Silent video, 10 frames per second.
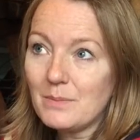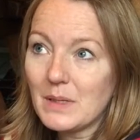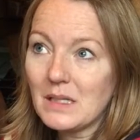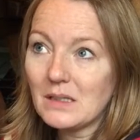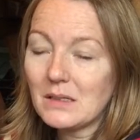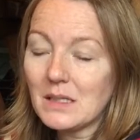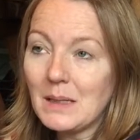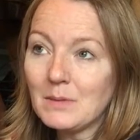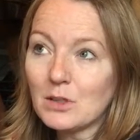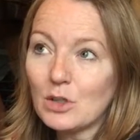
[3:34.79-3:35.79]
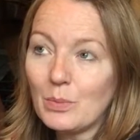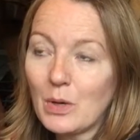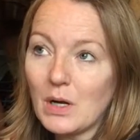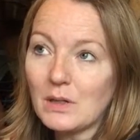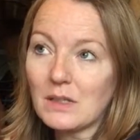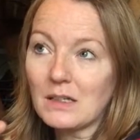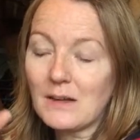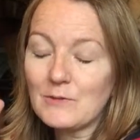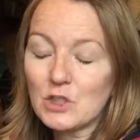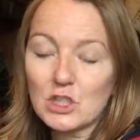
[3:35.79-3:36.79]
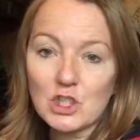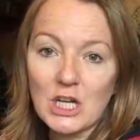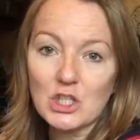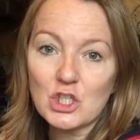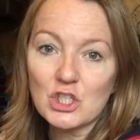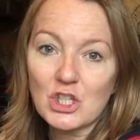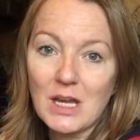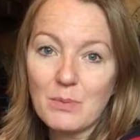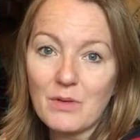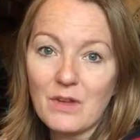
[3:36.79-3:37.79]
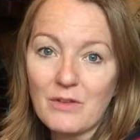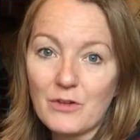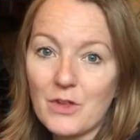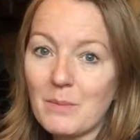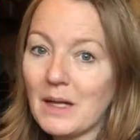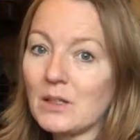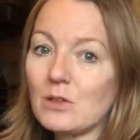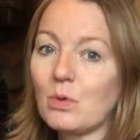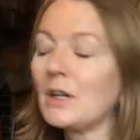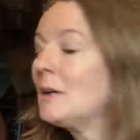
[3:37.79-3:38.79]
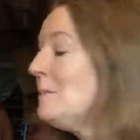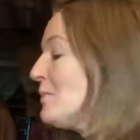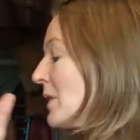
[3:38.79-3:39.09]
But it's the same sort of process. I've just changed the shape of it for the man's one.